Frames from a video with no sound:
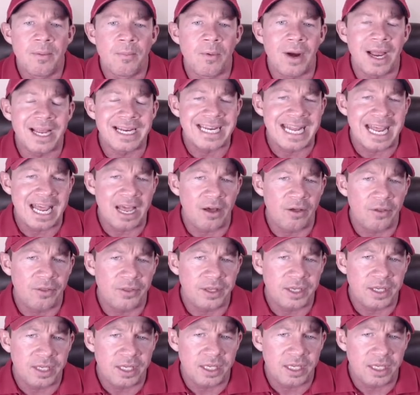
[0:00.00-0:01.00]
right now,
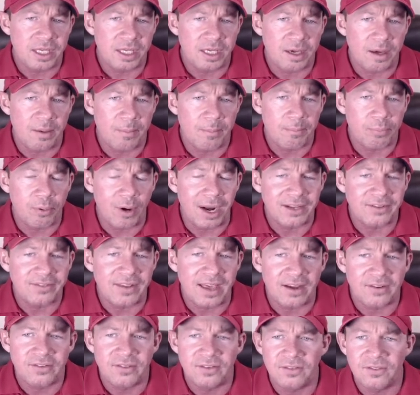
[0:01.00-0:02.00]
the price
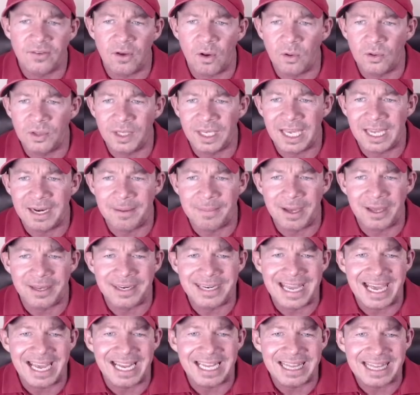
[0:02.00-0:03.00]
action is holding at about
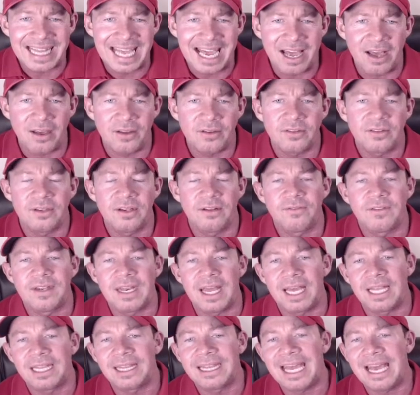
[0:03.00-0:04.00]
nine thousand. If
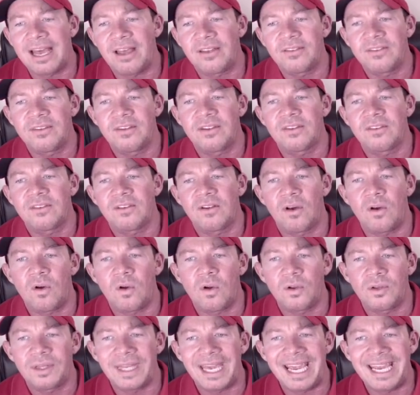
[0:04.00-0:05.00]
nine thousand doesn't
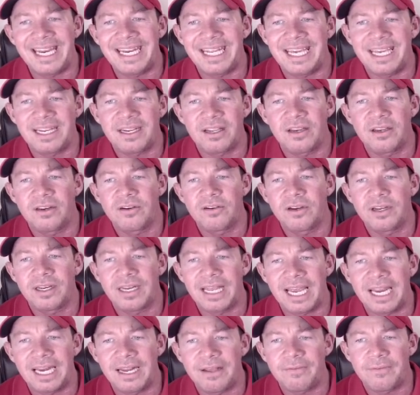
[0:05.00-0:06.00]
hold, eighty-eight hundred,
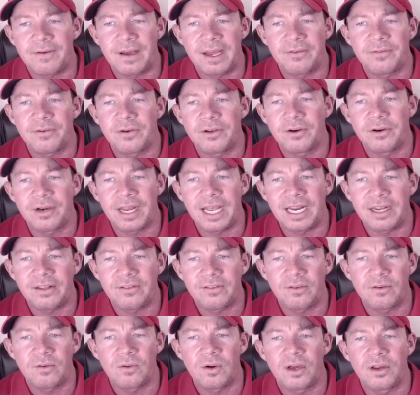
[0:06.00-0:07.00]
eighty-five hundred,
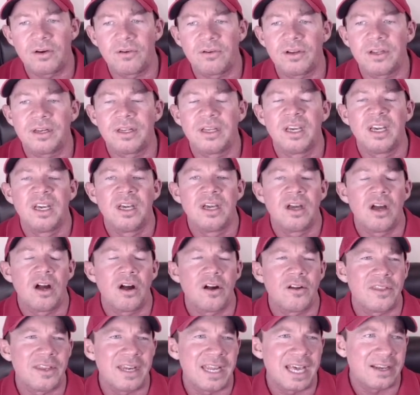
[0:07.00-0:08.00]
eighty-two hundred
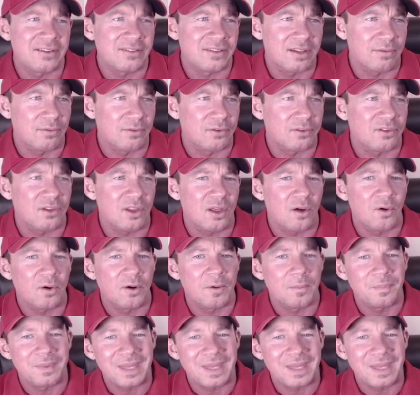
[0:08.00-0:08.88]
are the next levels lower.